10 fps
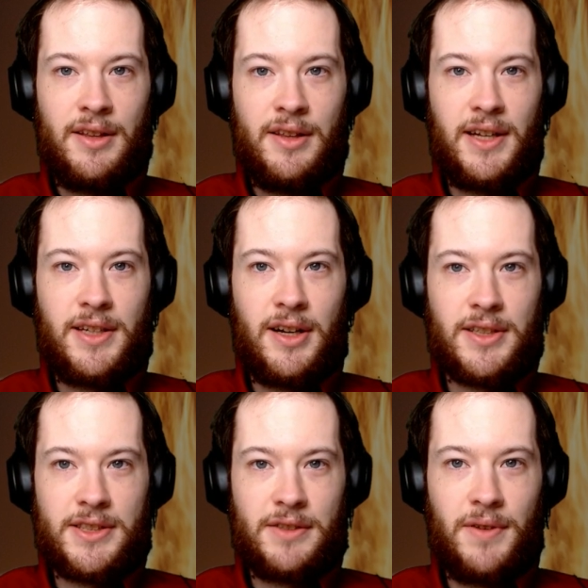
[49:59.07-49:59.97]
That
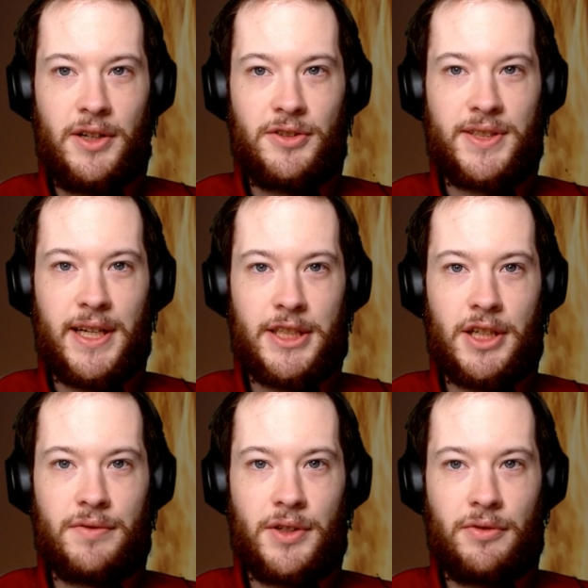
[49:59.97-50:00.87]
caused the final stage
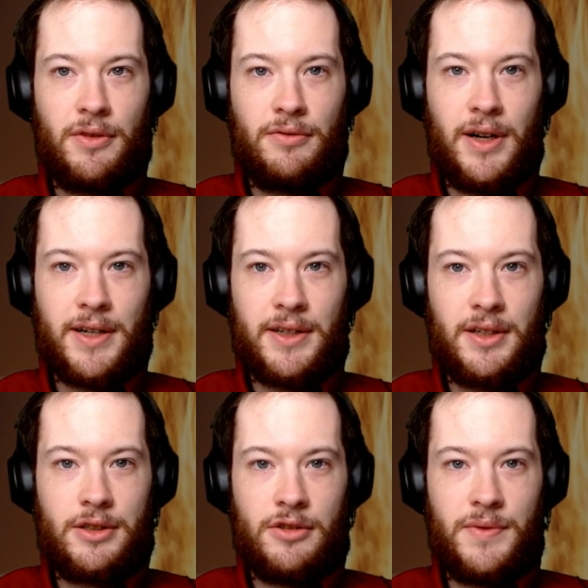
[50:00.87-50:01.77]
of the rocket
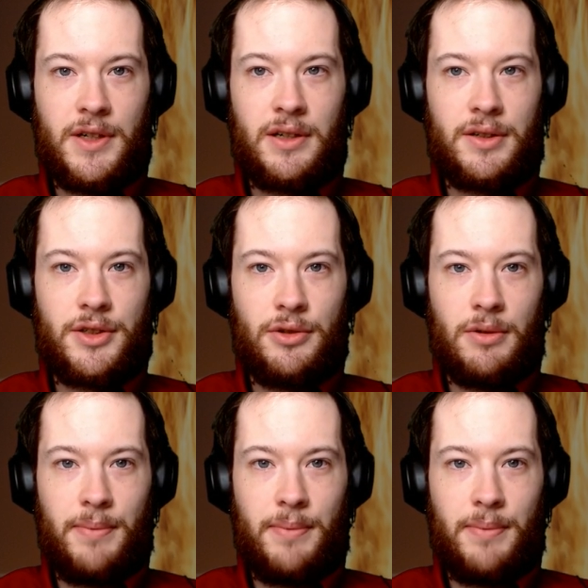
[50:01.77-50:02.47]
to revert to a